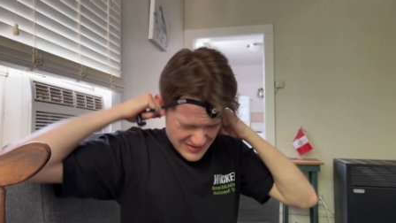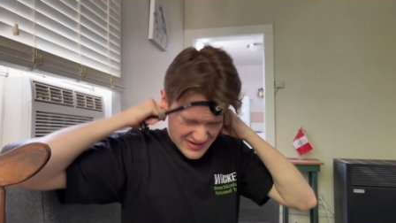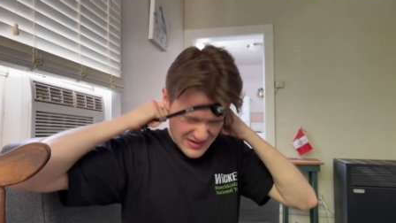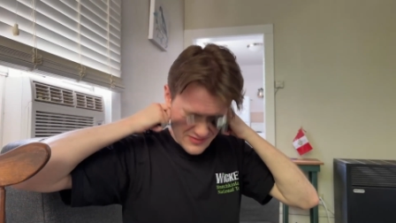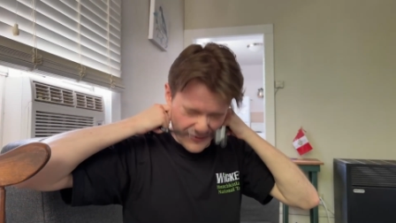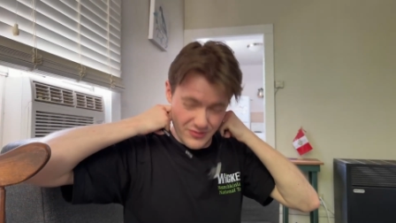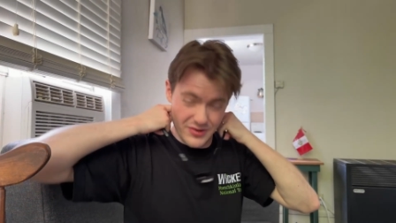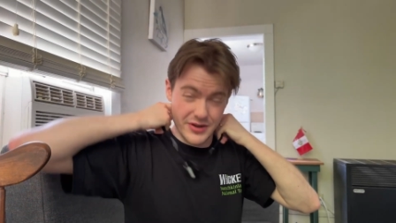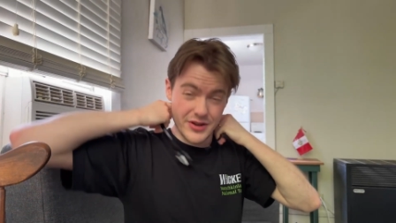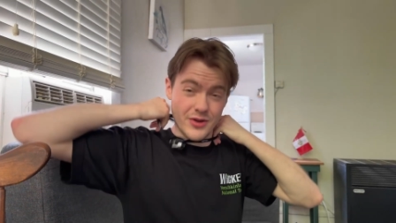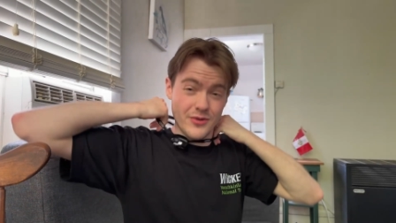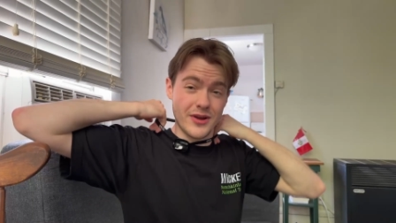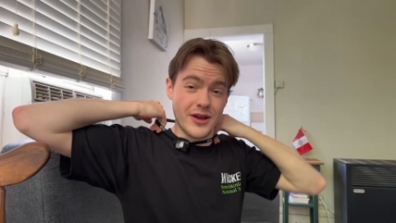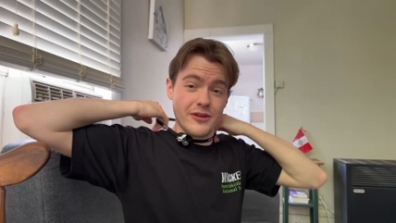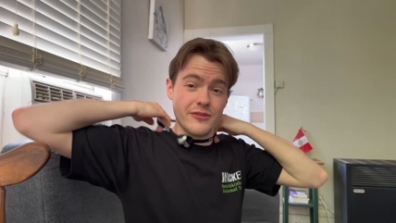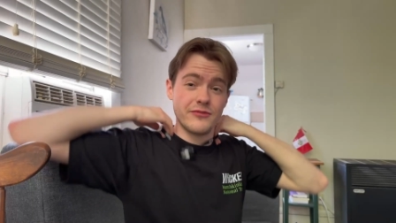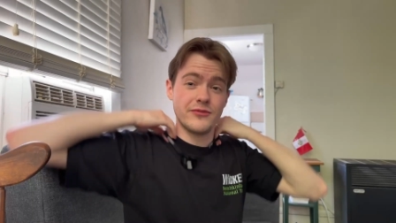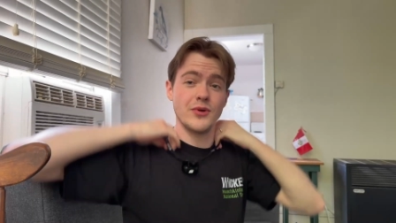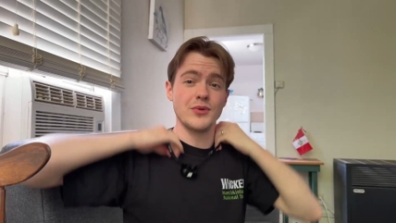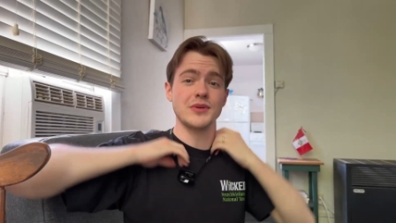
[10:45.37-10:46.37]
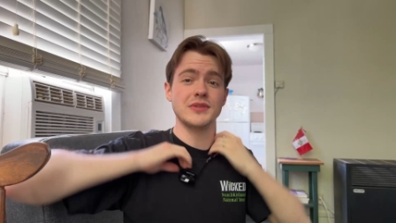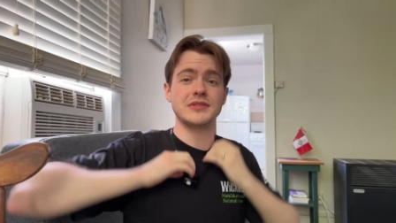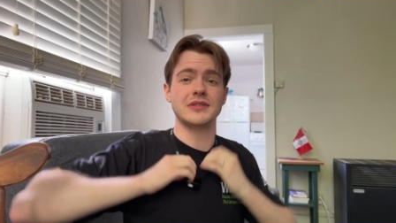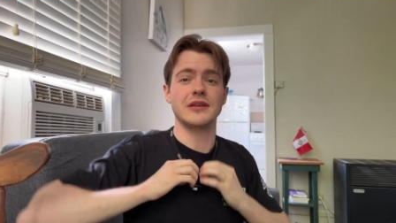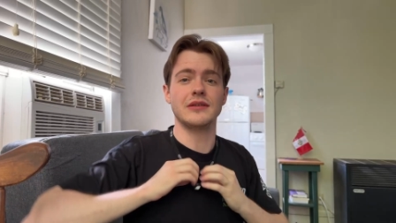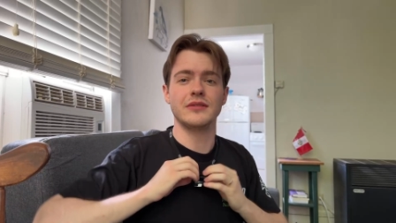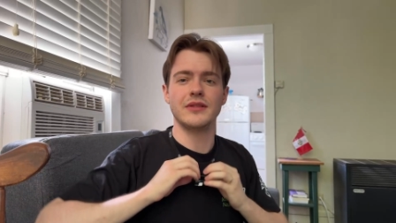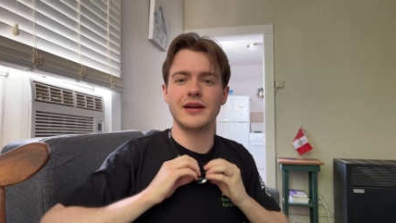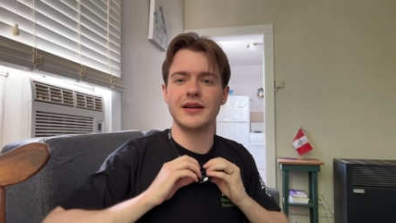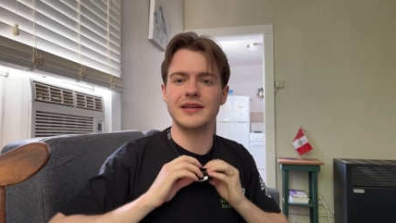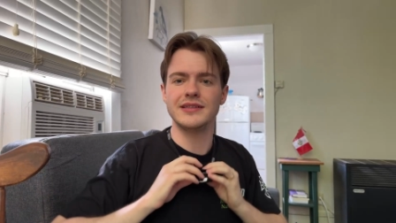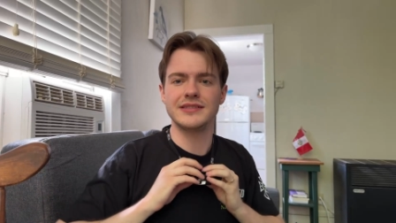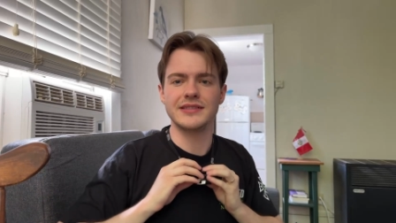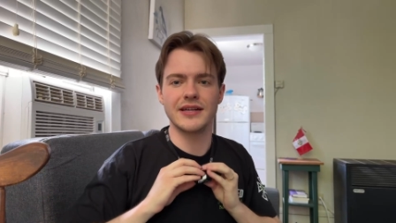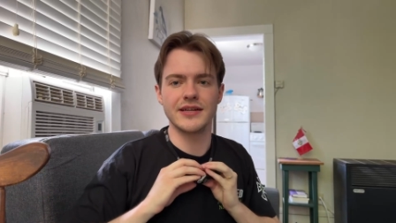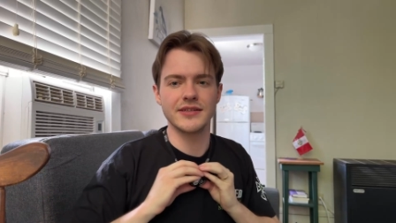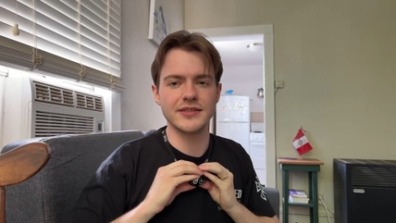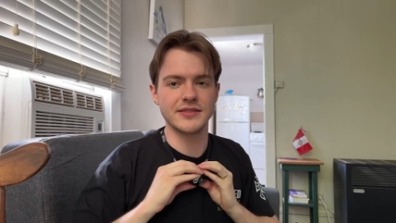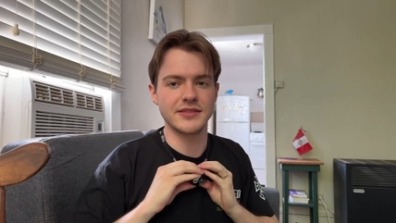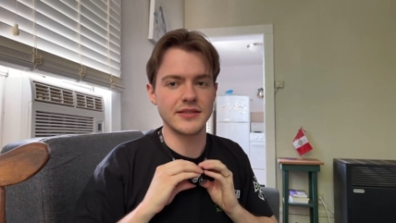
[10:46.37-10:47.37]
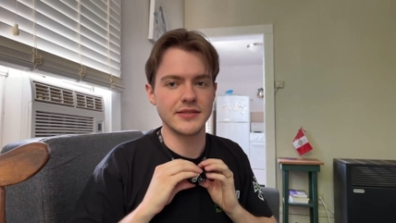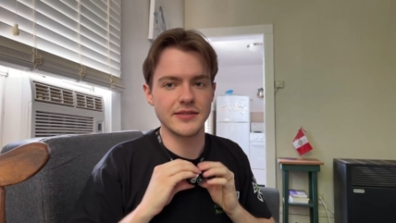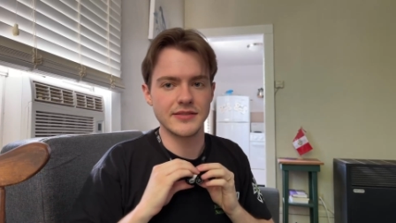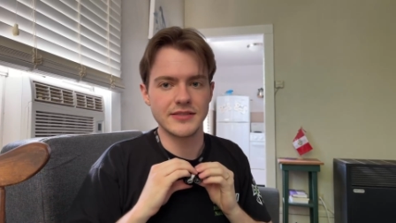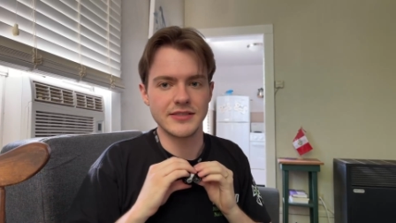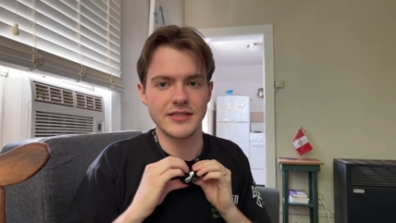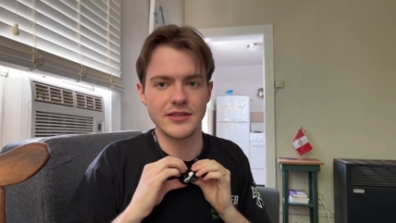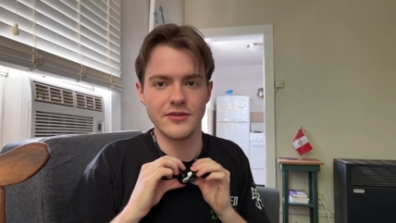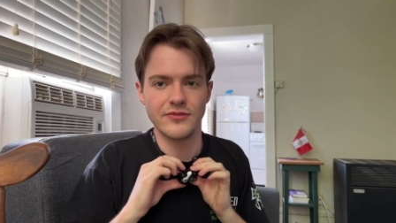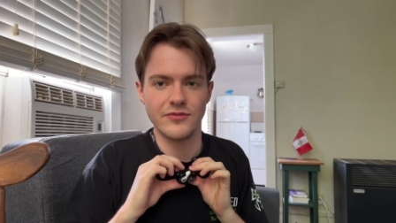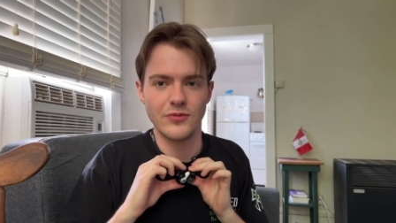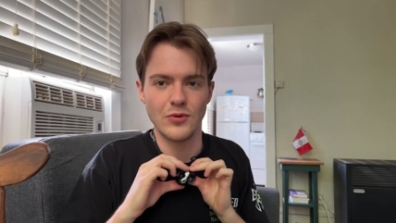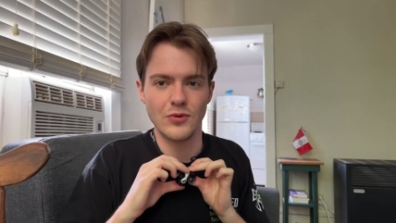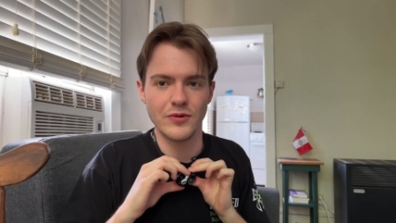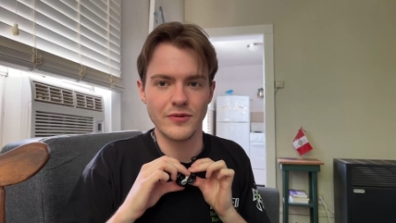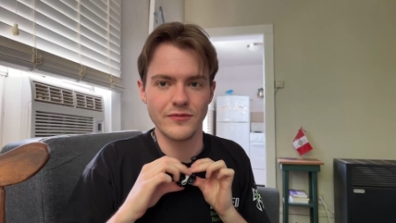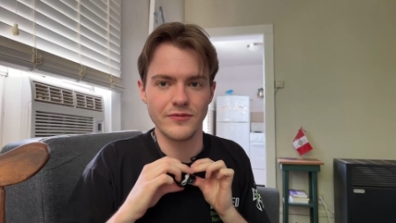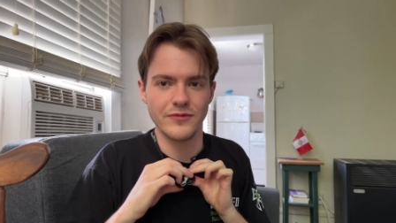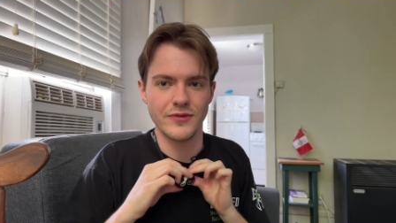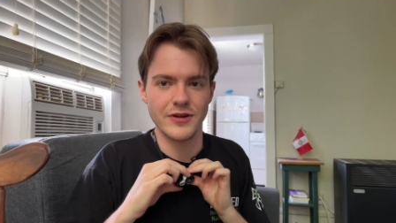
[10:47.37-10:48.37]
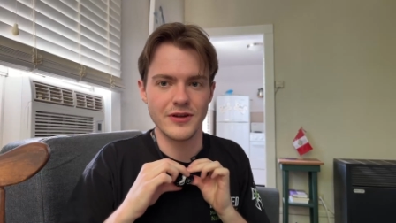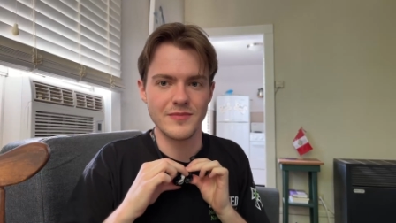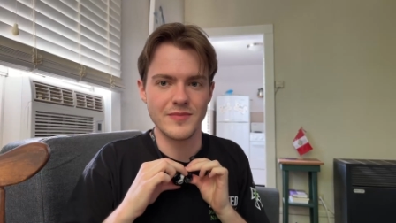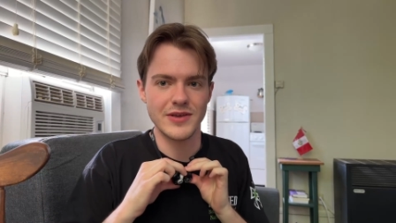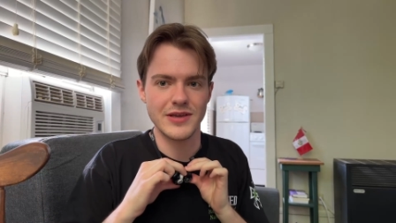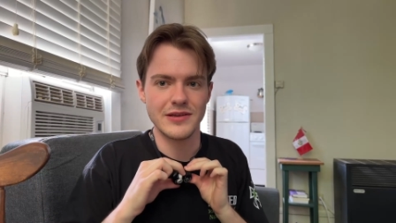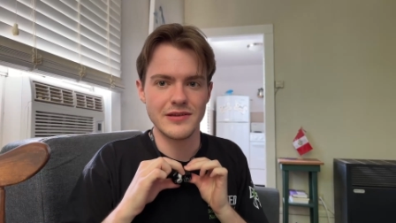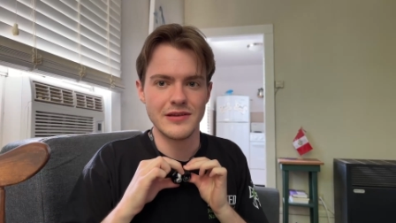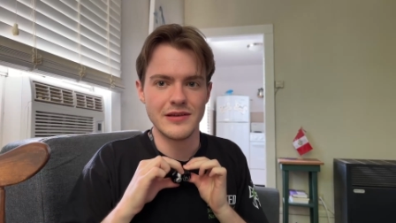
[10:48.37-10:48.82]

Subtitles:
running around focusing lights and I just need to see the floor in front of me.